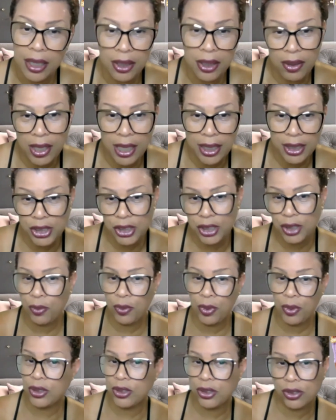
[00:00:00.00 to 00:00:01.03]
I know how the
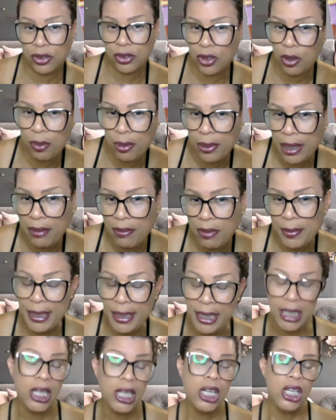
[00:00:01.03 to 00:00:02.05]
shit works, so don't play with
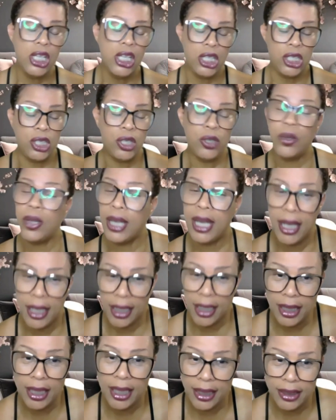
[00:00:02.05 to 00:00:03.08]
me. You
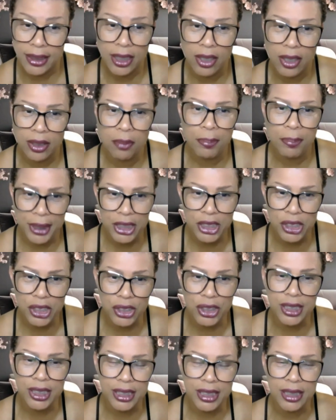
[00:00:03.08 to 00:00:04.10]
clicked on the
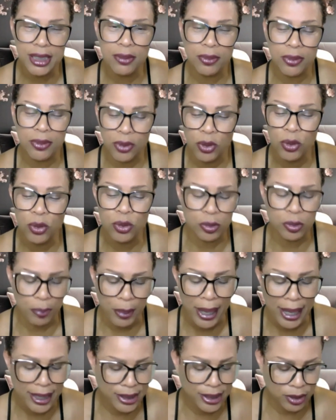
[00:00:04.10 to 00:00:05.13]
picture and see whose
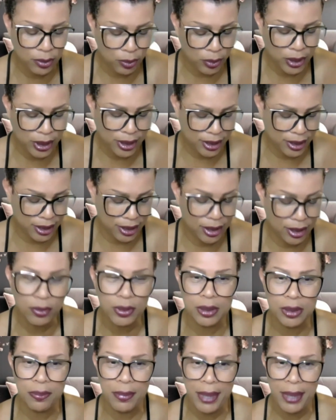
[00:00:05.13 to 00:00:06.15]
page it was, and
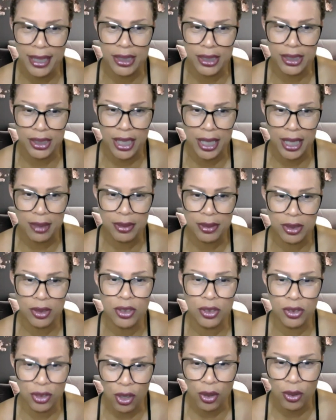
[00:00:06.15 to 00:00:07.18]
it was Megan James.
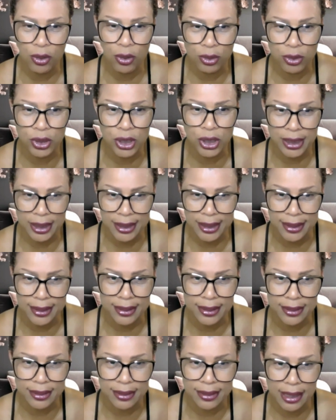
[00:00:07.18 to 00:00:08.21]
So you know who she
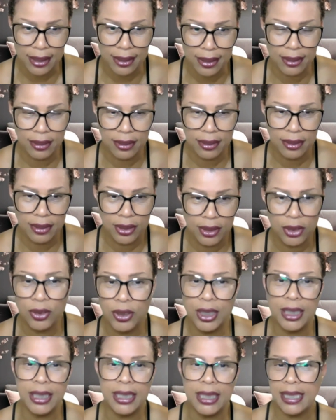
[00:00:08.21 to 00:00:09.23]
is now.
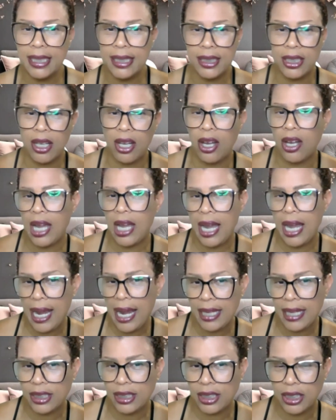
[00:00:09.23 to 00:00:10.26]
You didn't need to call
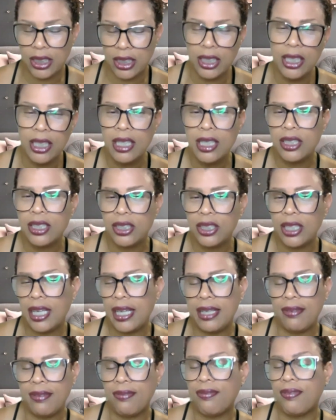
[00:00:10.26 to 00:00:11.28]
Ashley
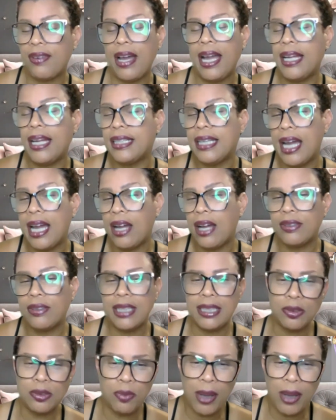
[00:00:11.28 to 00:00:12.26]
and find out.